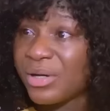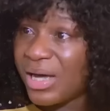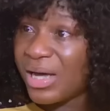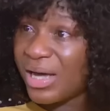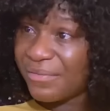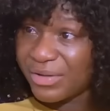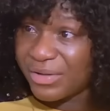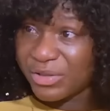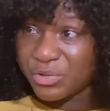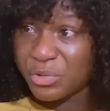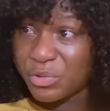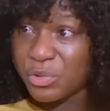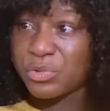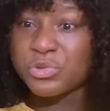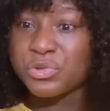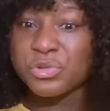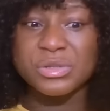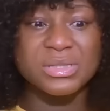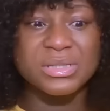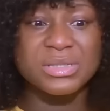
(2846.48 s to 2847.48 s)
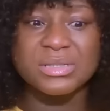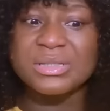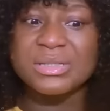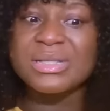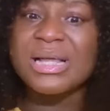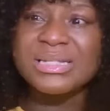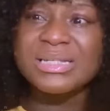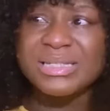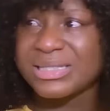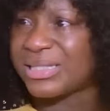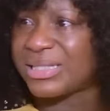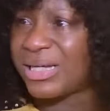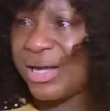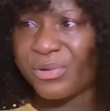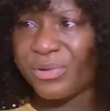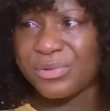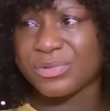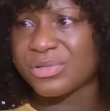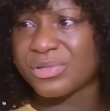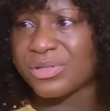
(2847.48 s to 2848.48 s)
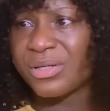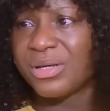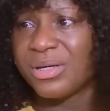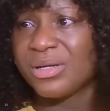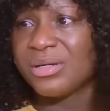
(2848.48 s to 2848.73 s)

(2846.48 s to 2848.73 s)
you have at all, just let it out.